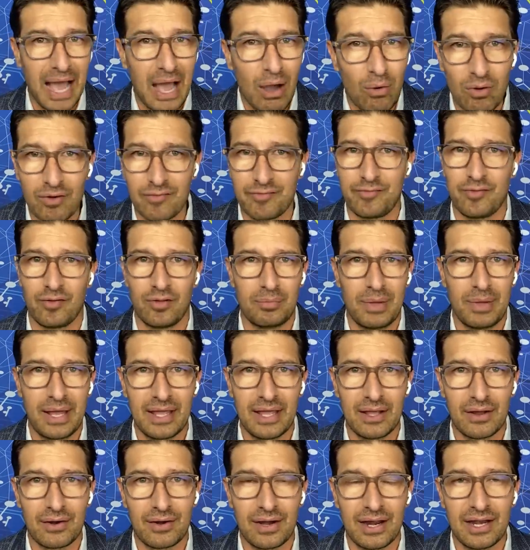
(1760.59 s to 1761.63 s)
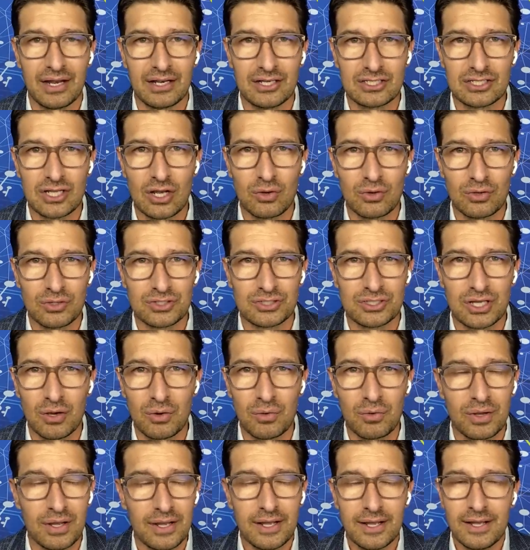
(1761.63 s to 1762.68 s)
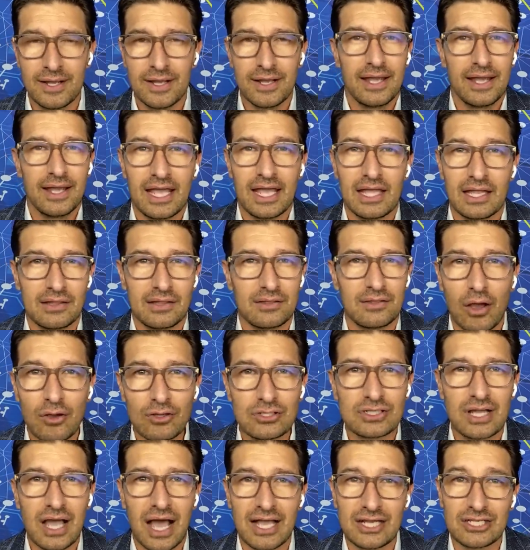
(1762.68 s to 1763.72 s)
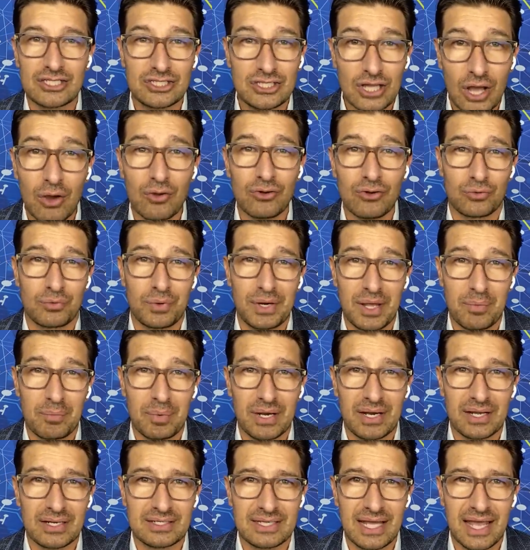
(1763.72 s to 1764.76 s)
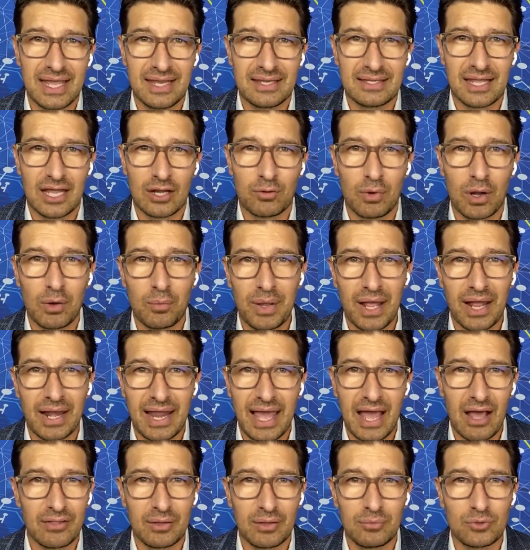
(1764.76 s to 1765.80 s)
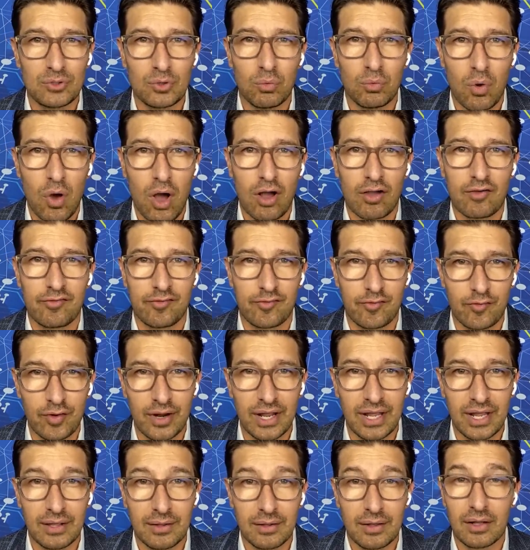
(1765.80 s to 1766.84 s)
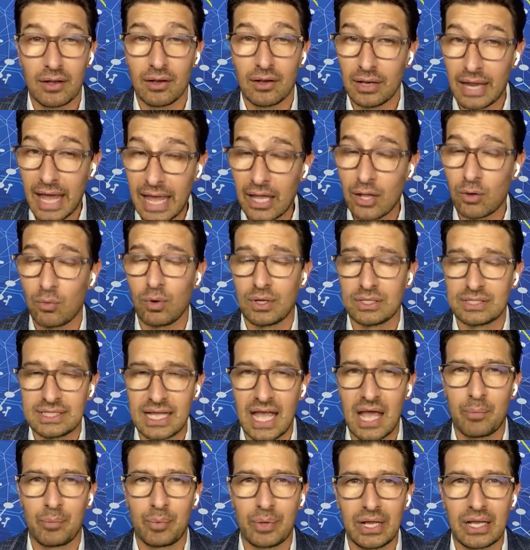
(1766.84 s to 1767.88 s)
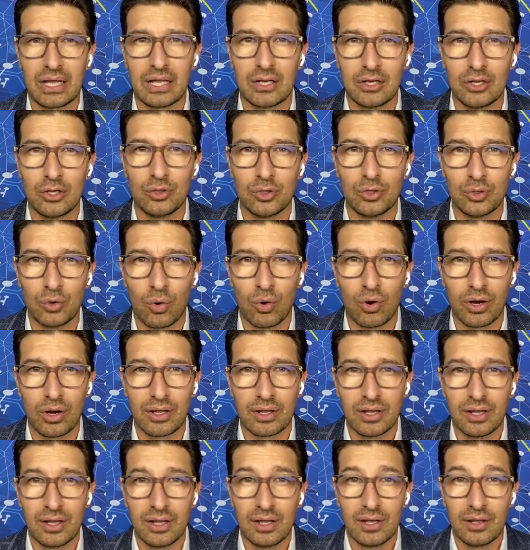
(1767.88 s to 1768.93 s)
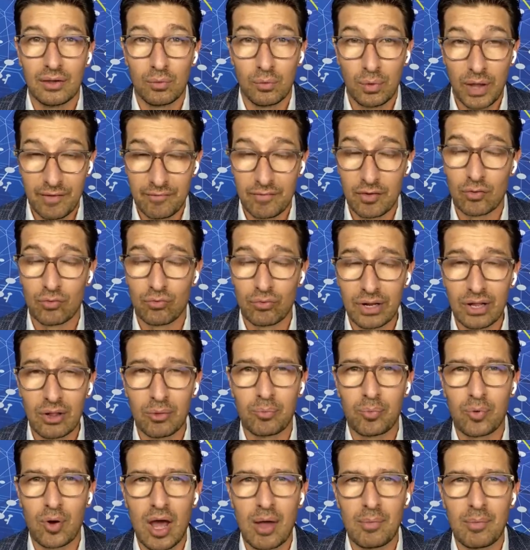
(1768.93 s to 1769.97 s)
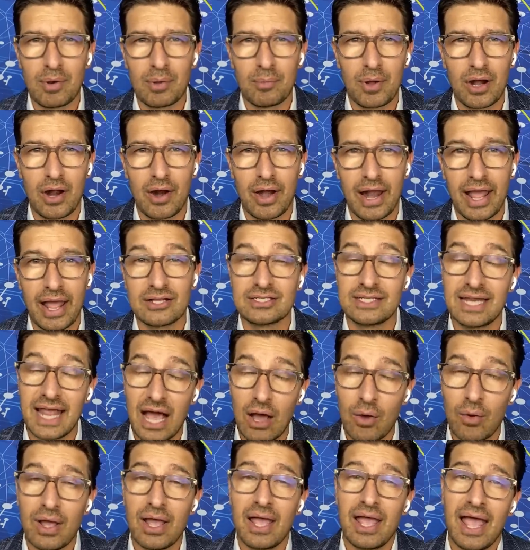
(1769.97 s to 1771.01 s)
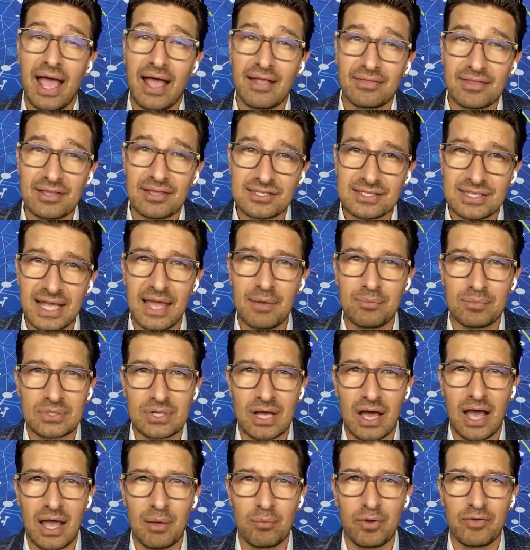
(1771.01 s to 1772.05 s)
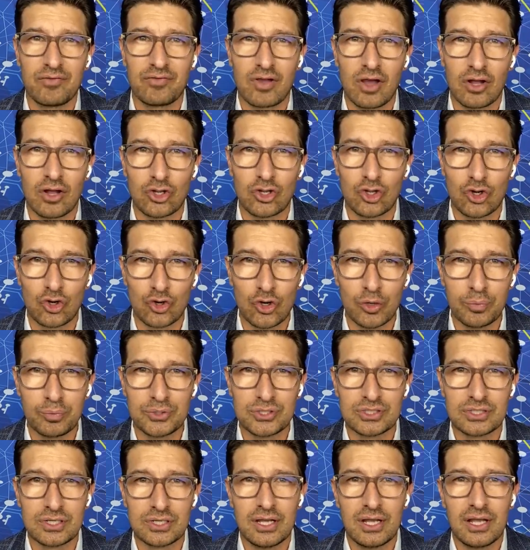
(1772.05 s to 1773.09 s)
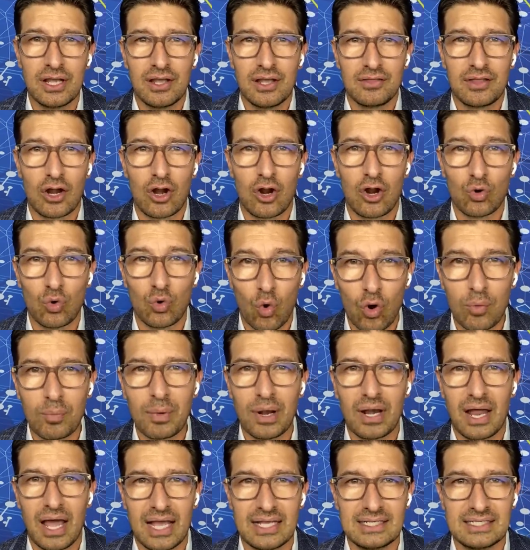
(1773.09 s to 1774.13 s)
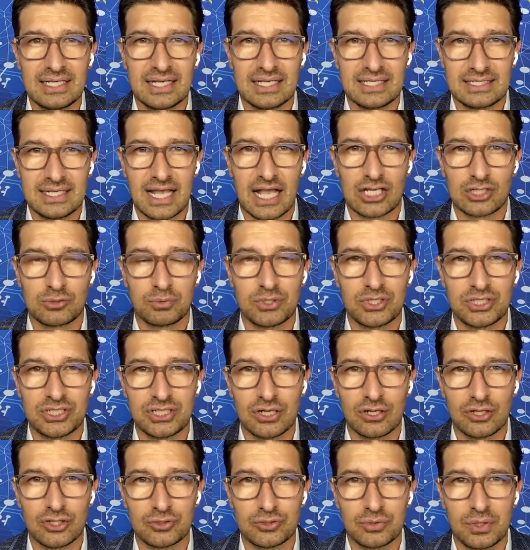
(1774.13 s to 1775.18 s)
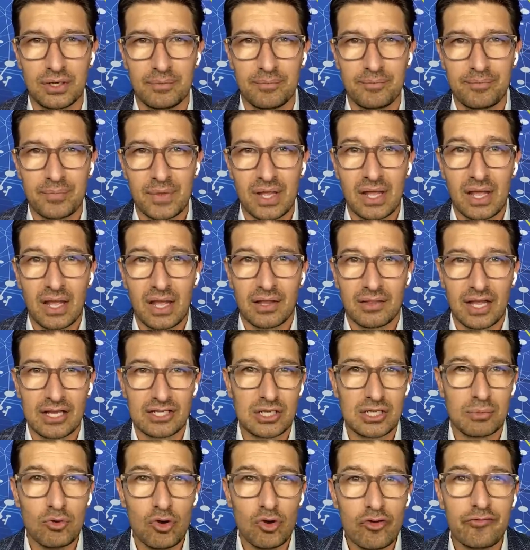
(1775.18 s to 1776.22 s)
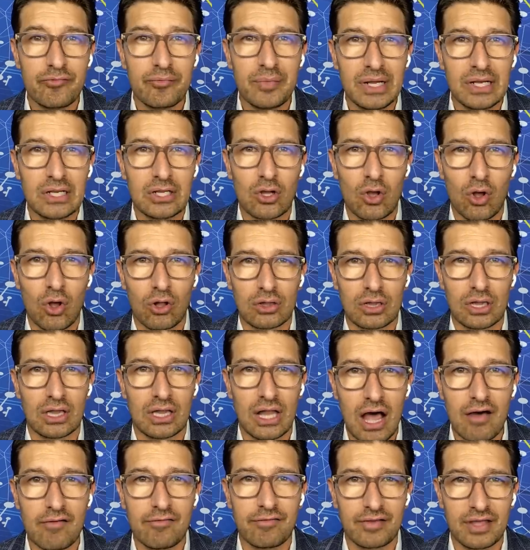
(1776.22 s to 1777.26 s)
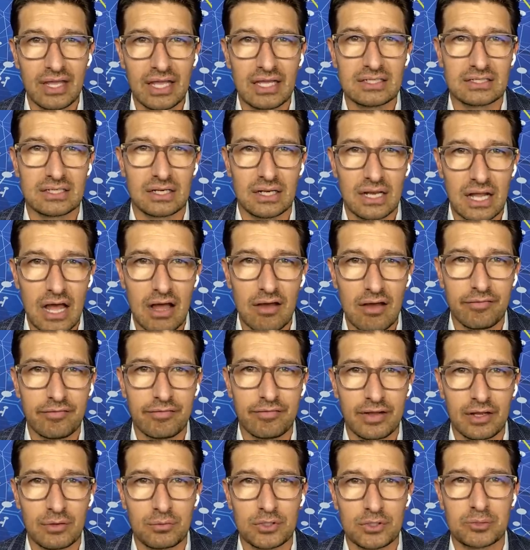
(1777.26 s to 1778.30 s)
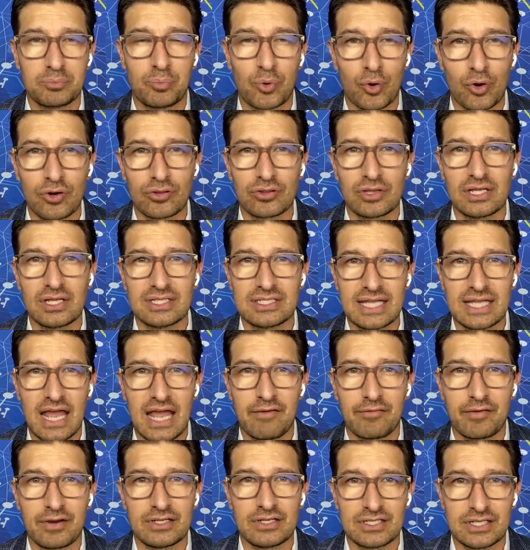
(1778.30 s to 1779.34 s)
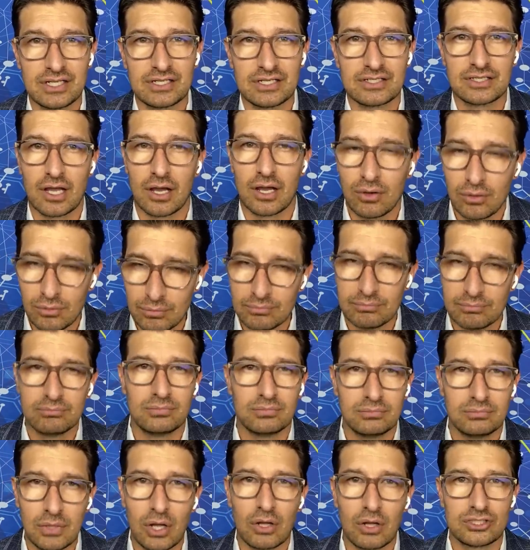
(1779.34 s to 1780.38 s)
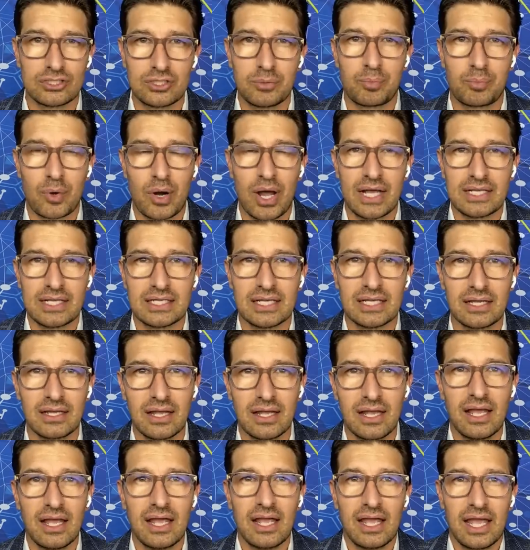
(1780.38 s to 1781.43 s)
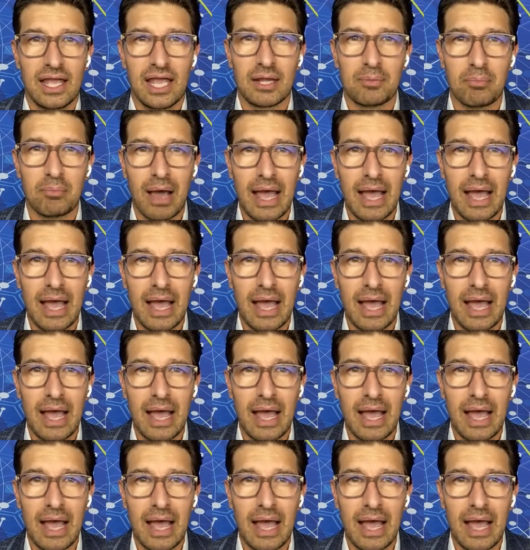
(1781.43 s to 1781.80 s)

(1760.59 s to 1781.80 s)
powerful, Mayor. And so, so, It, those guys don't rehabilitate. And when we allow them to walk free, like what's happening in New York, we have a real problem on our hands. Now, at the same time, we've got groups that are normalizing sex with children. There's a movement called Love is Love. It was birthed in San Francisco. Not surprising. It